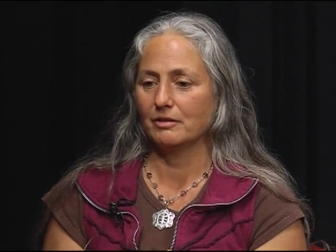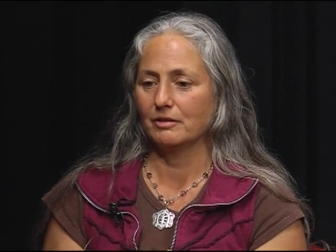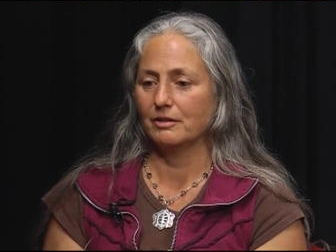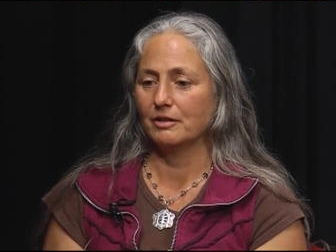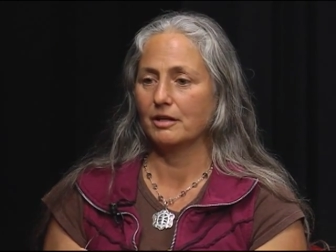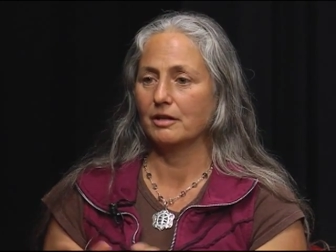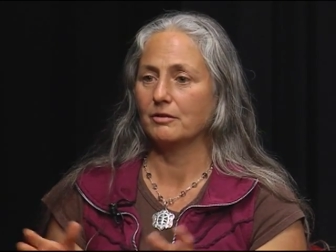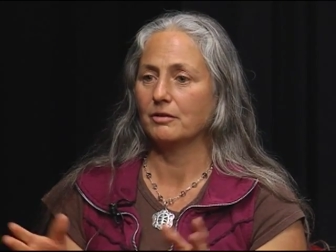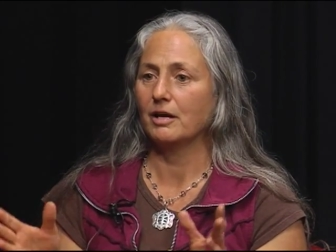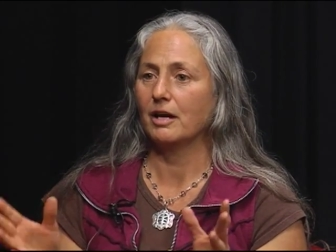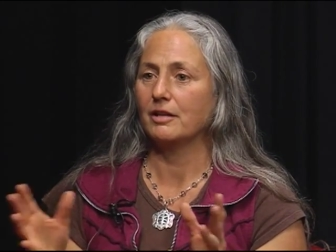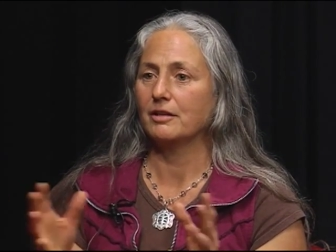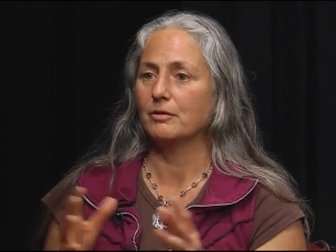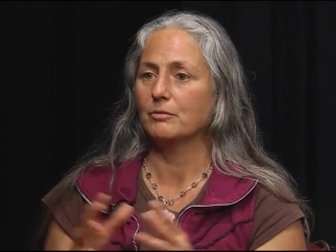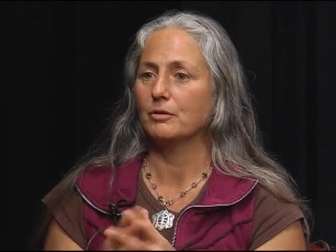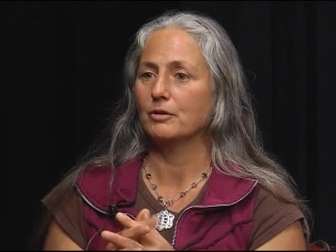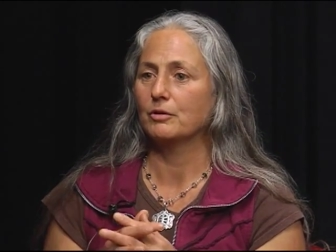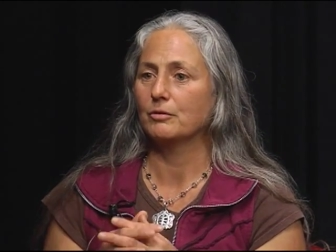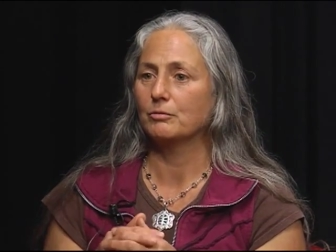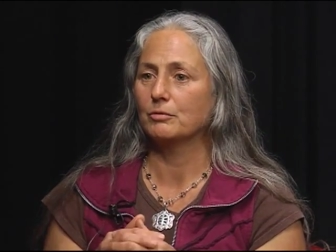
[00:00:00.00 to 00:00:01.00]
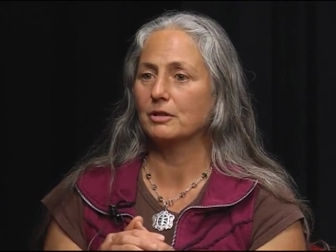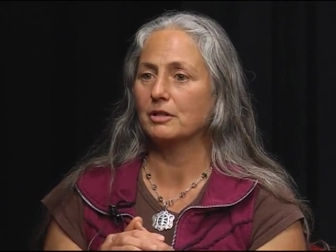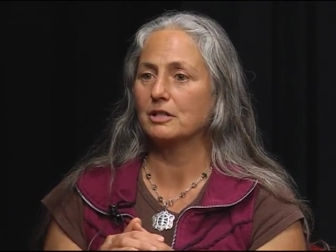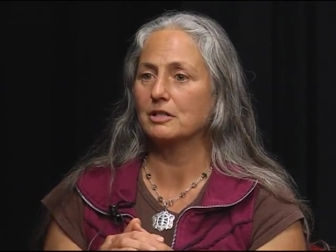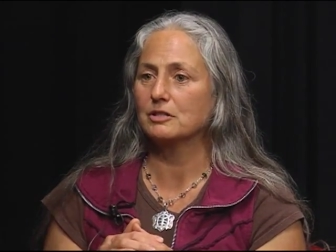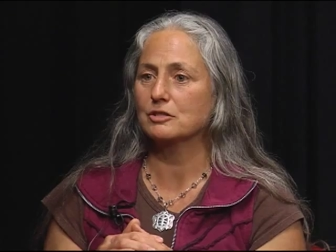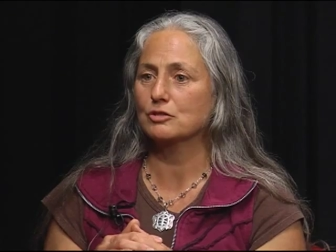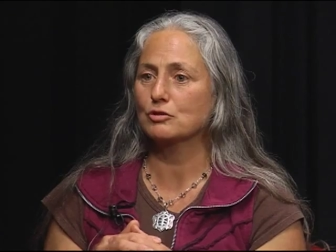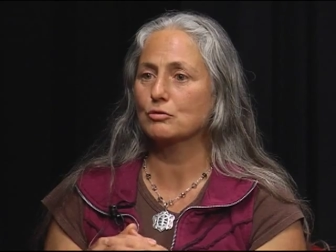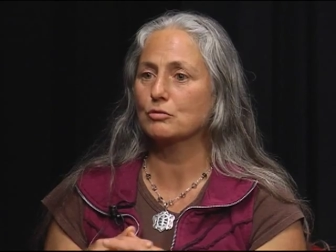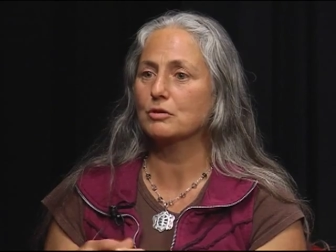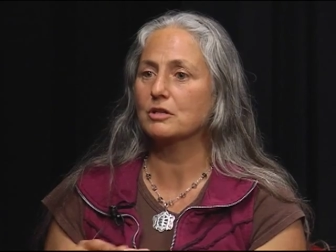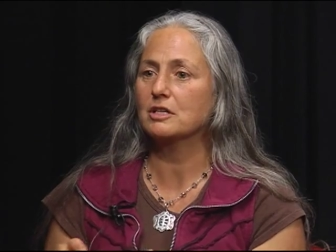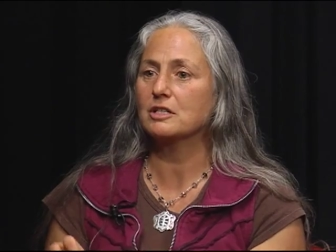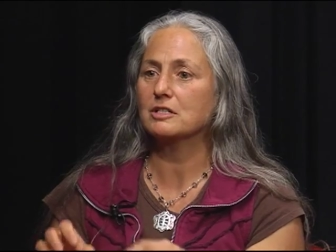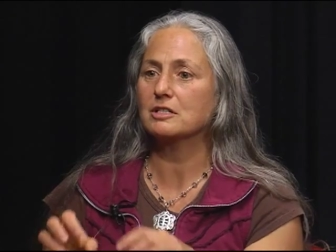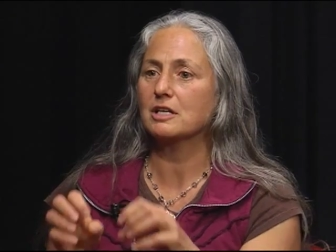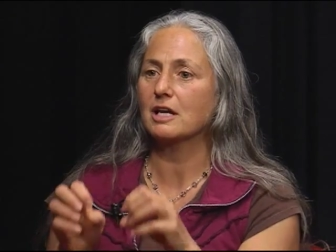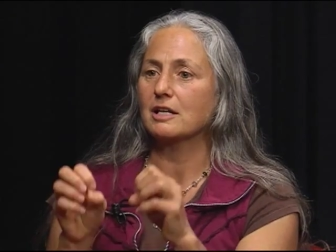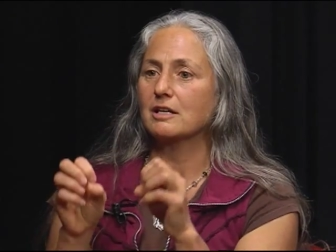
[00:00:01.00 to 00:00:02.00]
They want to release
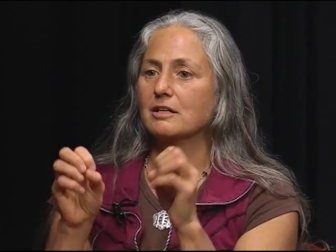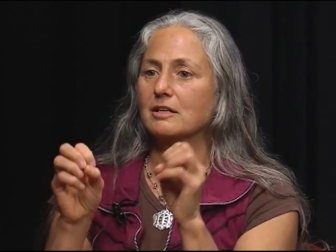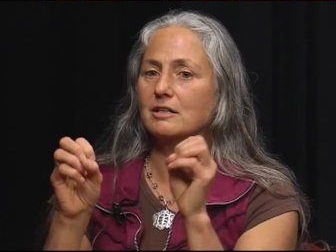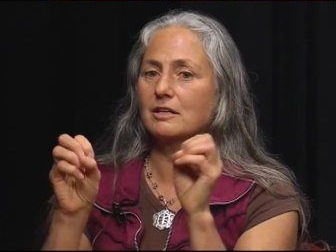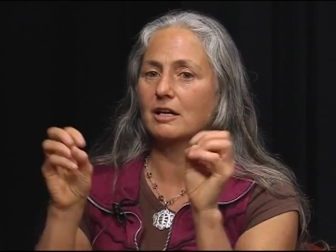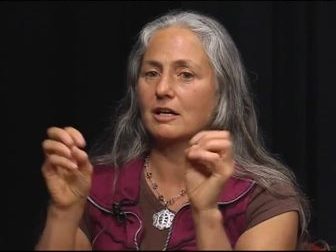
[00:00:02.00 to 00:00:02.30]
trees that